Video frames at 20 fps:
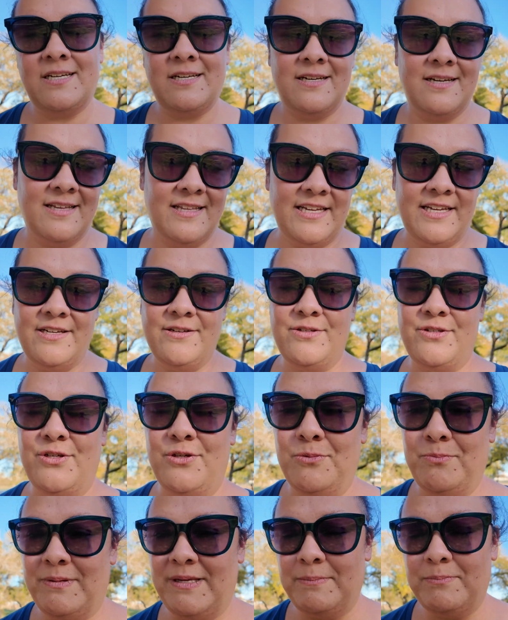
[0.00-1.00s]
The
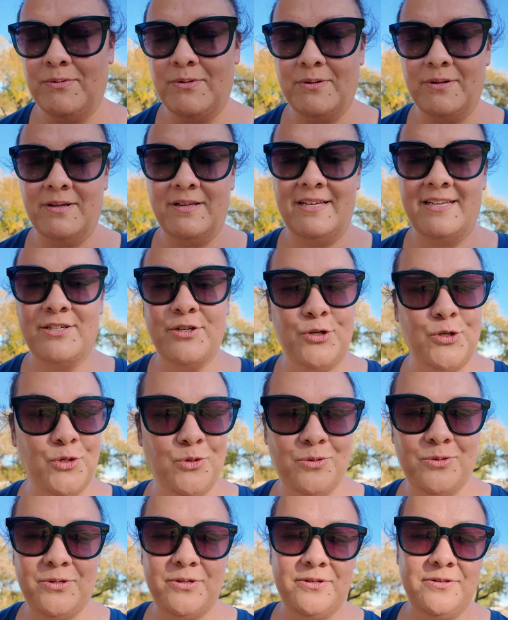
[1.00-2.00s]
YouTube people,
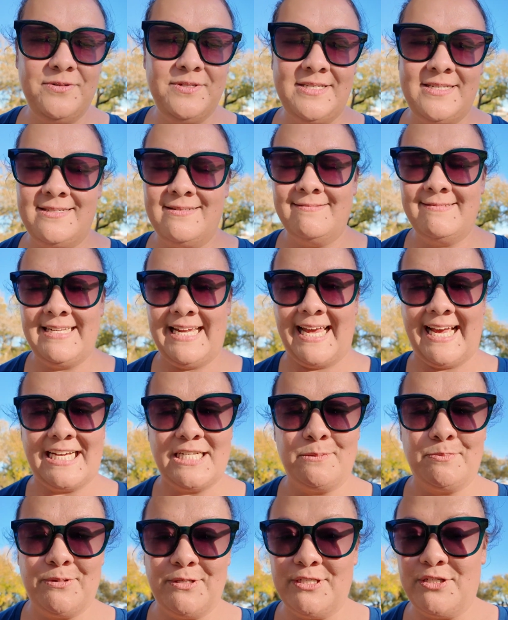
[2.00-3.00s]
gurus,
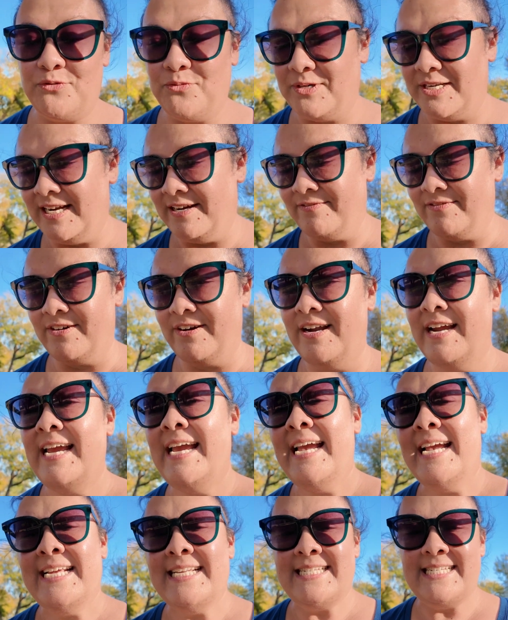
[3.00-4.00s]
experts, whatever,
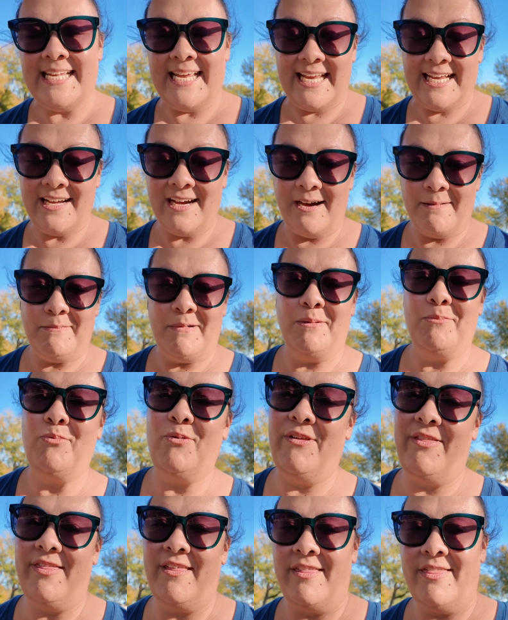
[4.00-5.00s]
say come up
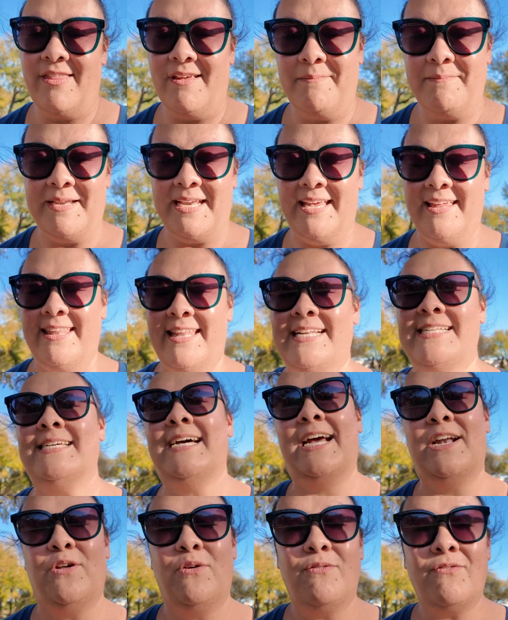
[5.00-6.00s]
with the thumbnail and the
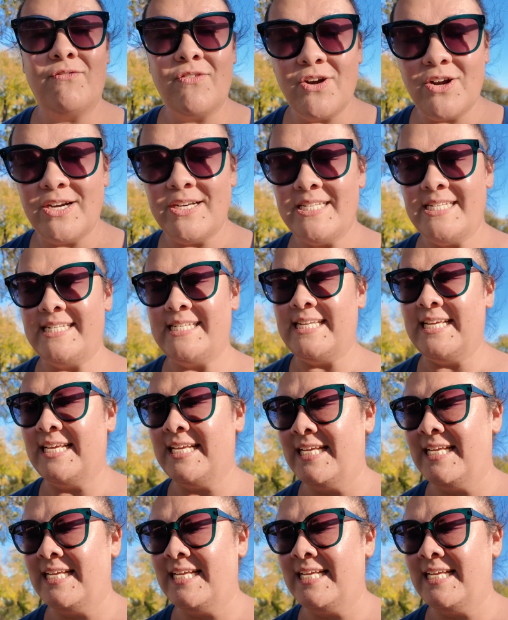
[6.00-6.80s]
title first.